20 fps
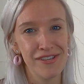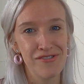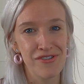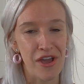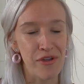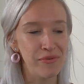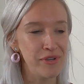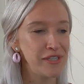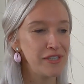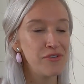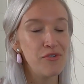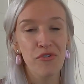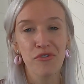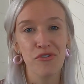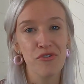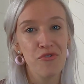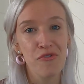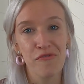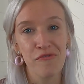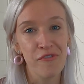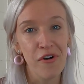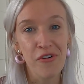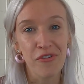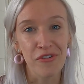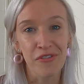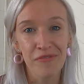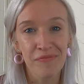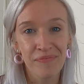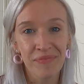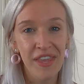you know, it's not your
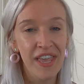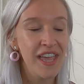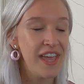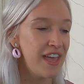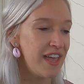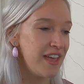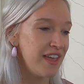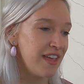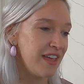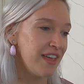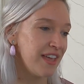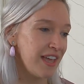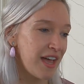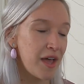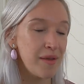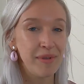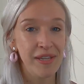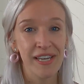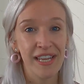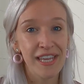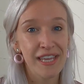fault. I mean,